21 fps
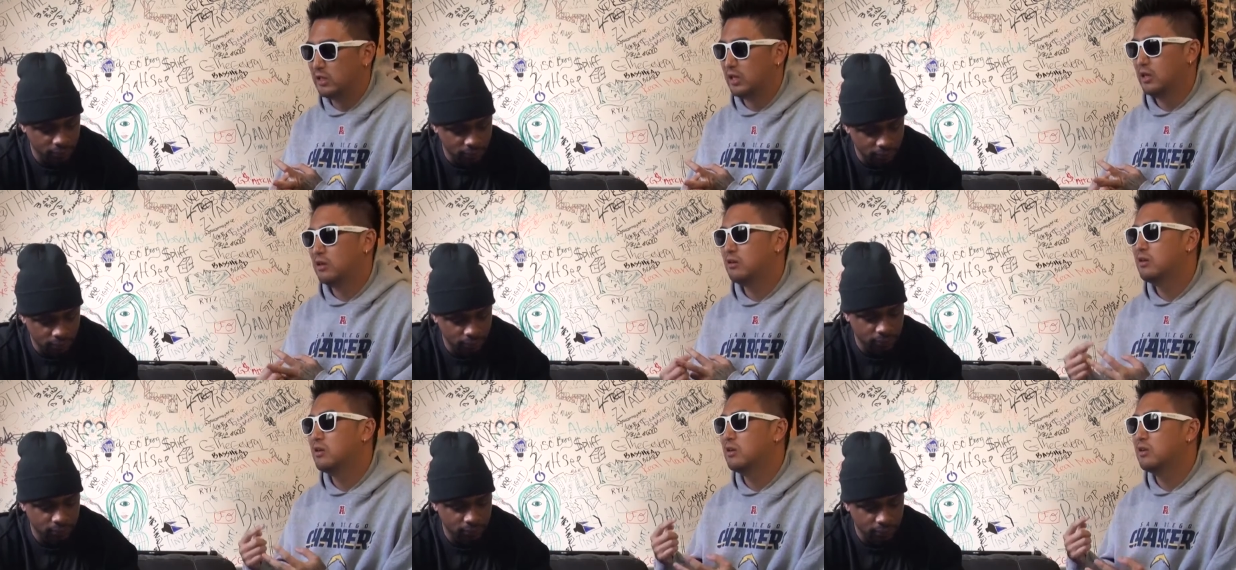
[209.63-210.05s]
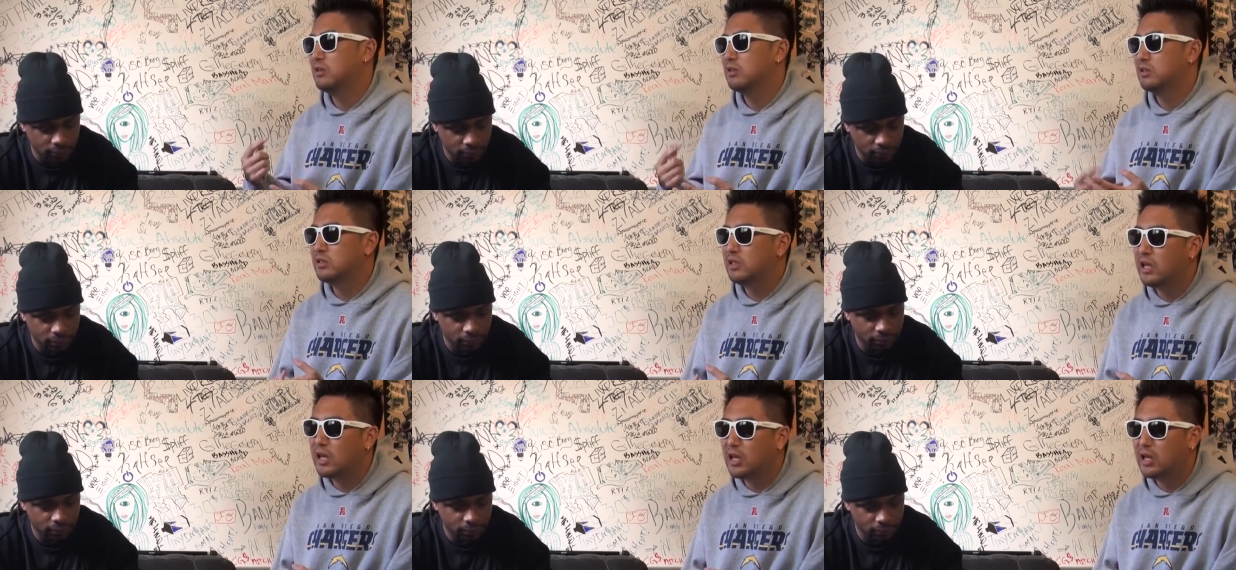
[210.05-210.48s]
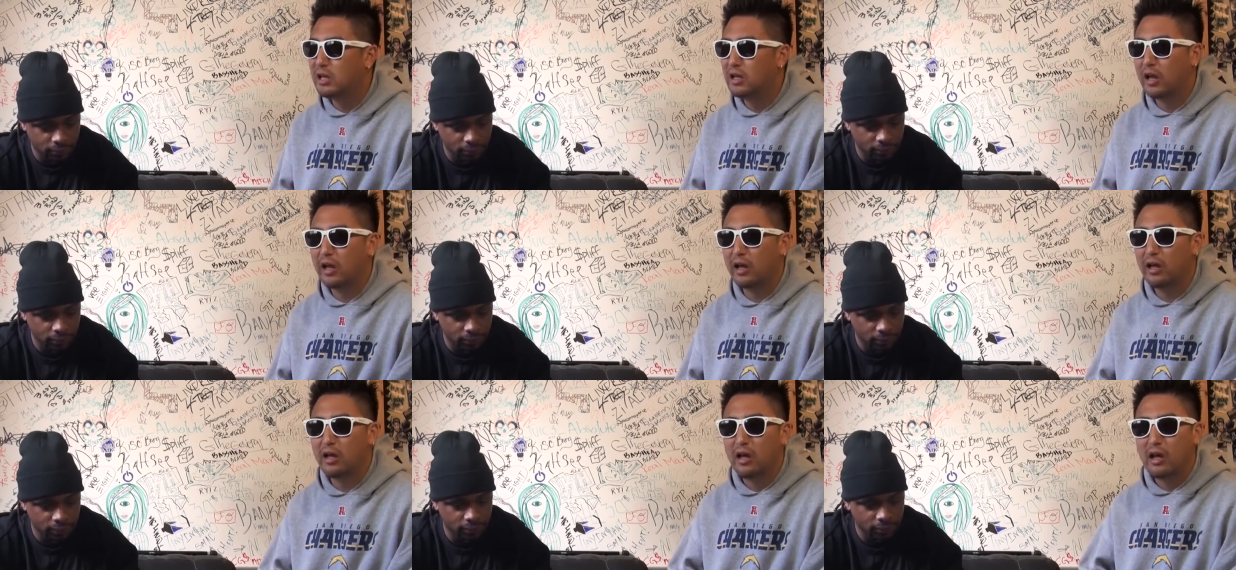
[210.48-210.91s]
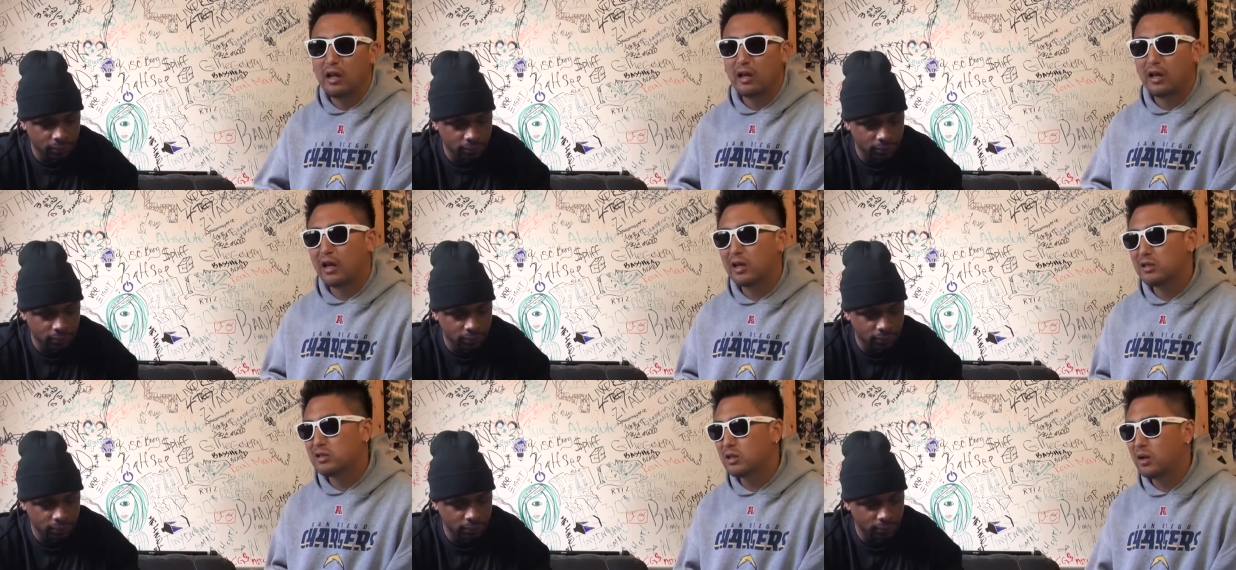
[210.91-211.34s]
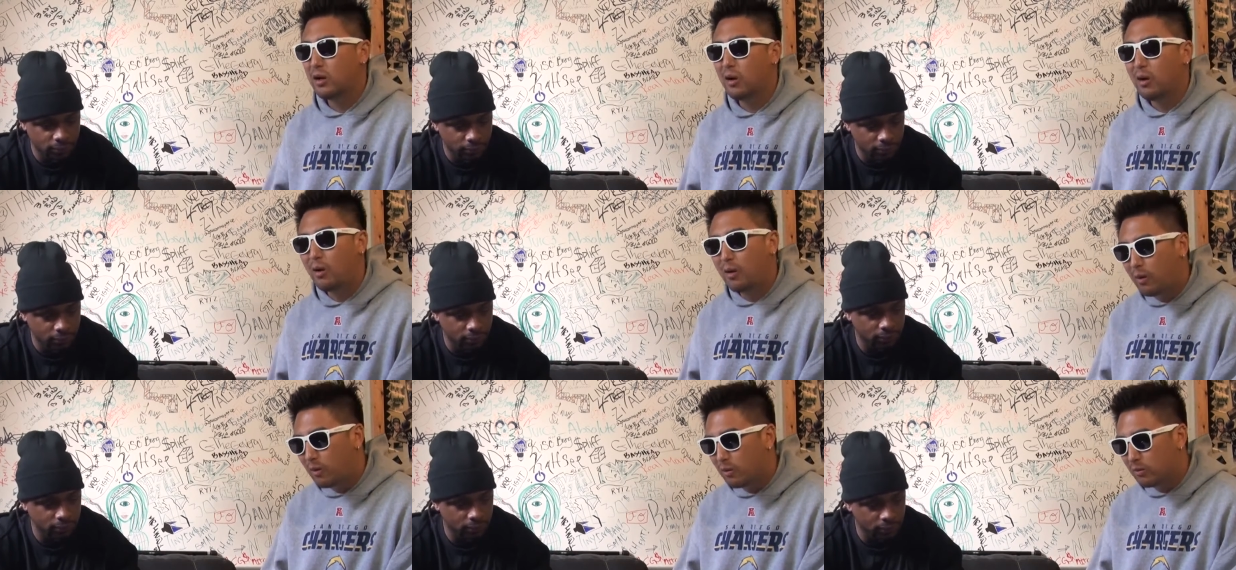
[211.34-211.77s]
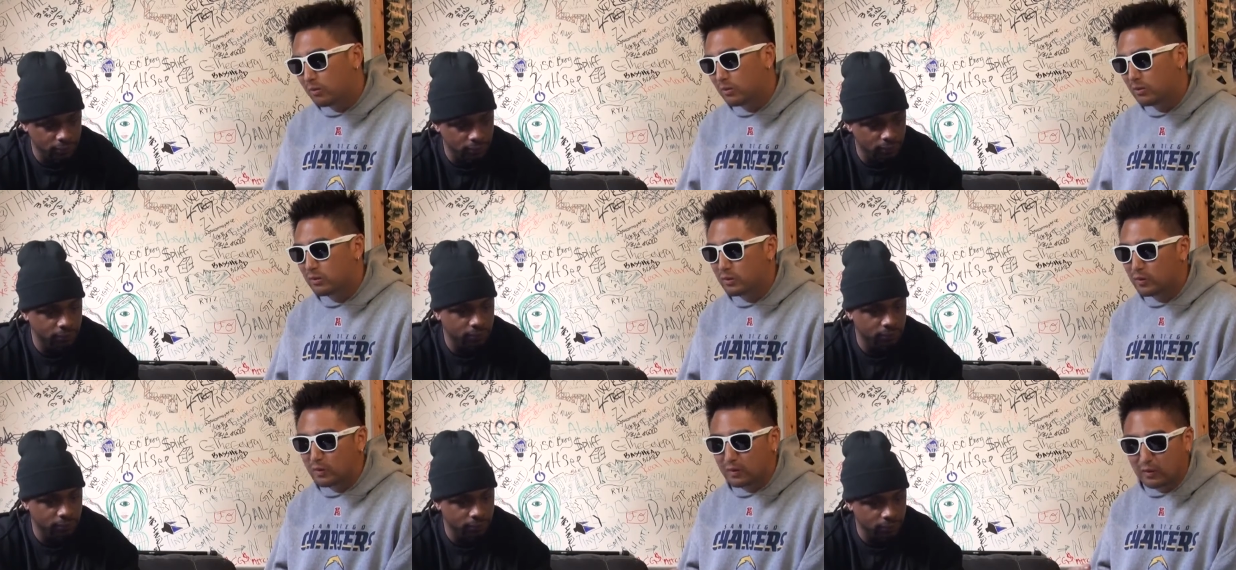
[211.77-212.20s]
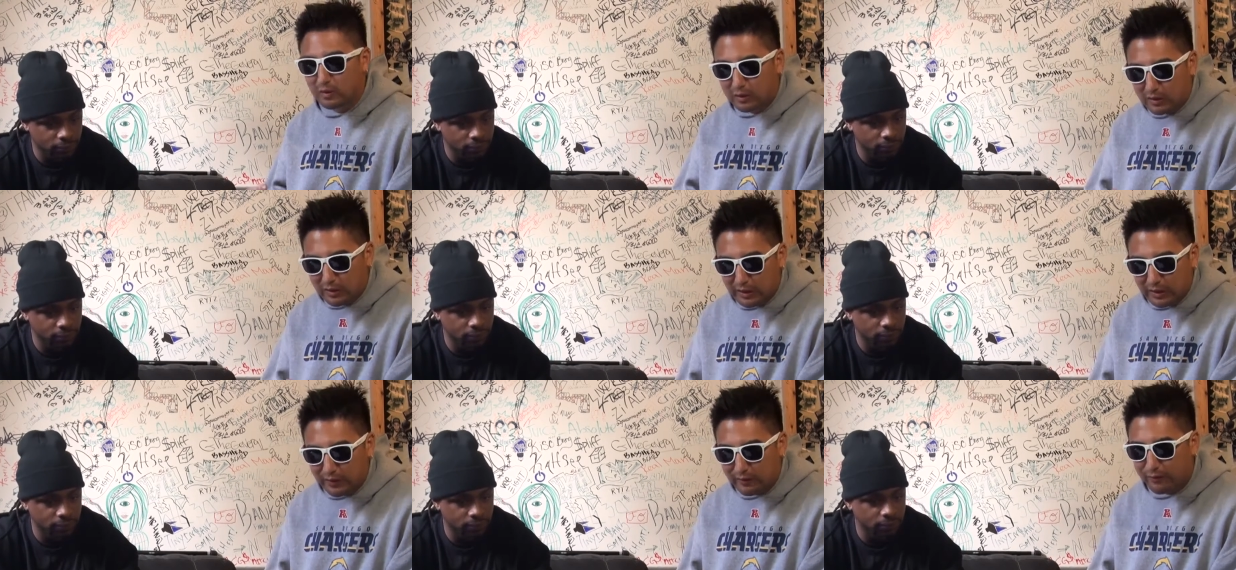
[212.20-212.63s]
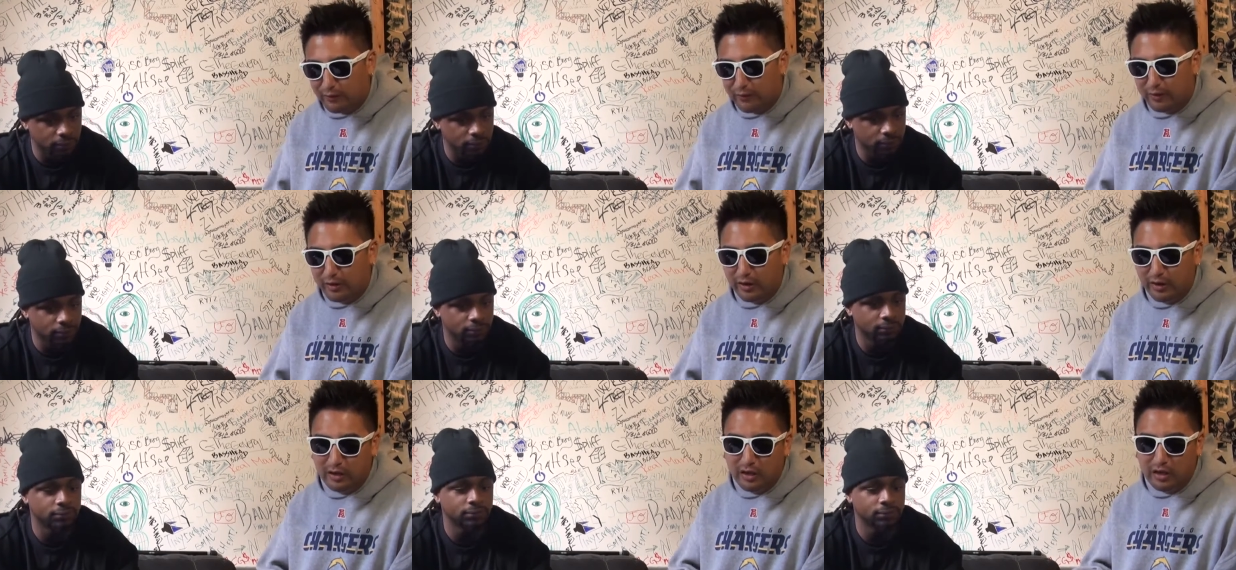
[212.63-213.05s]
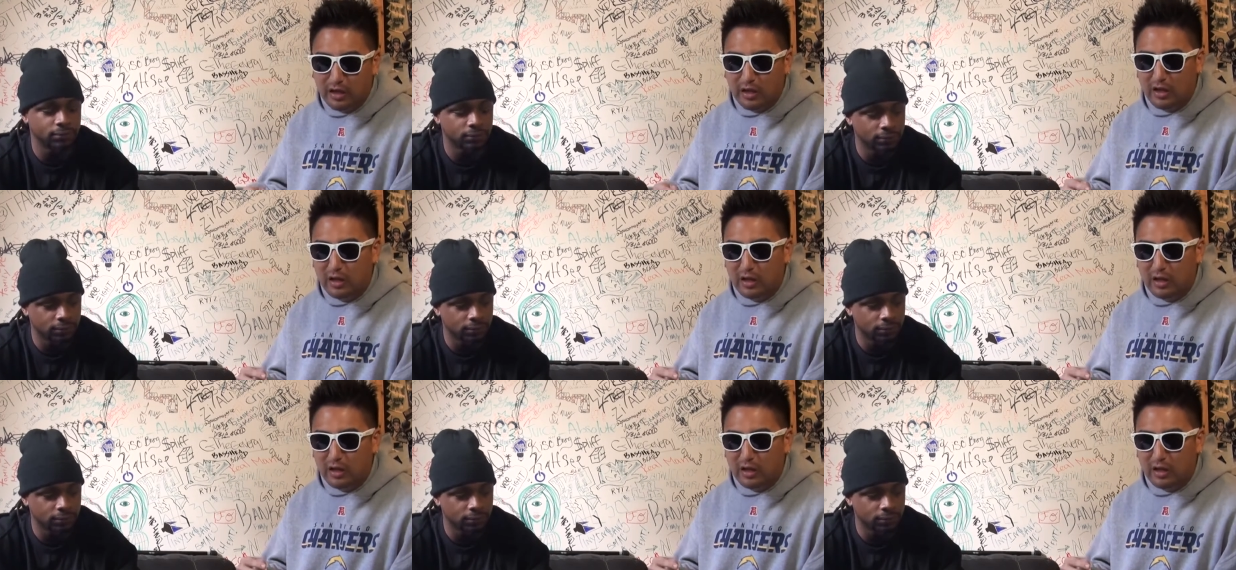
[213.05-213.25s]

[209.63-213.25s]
Speaker 1: They don't understand. Like that's a whole different,